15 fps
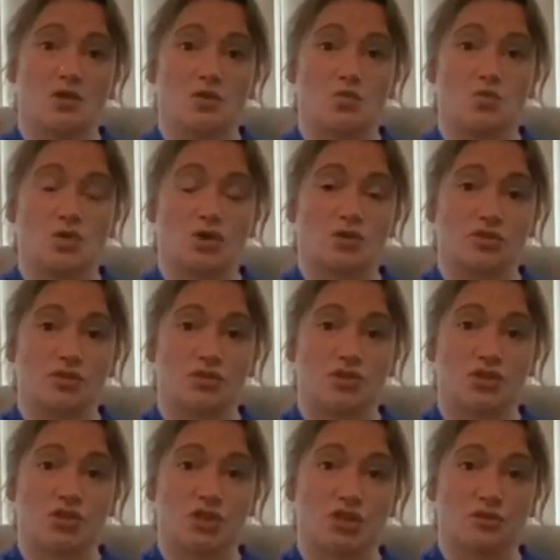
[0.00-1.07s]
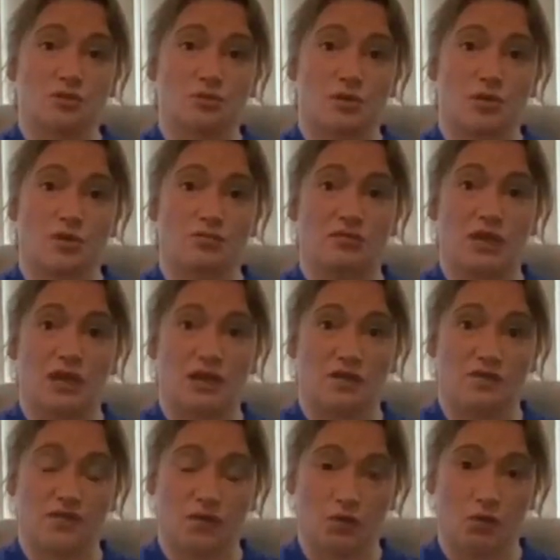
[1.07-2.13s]
1, 2, 3,
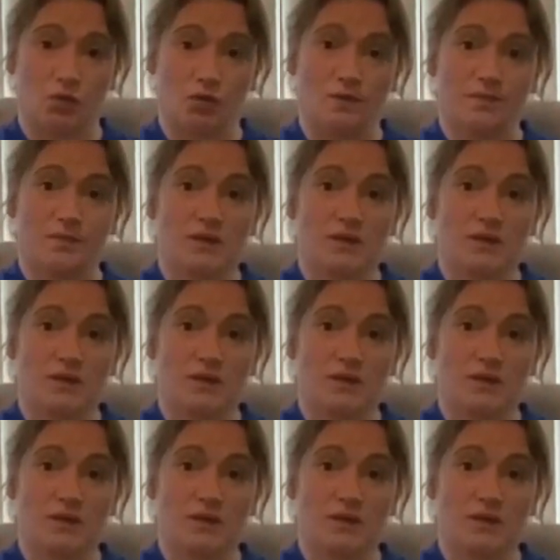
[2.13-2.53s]
4.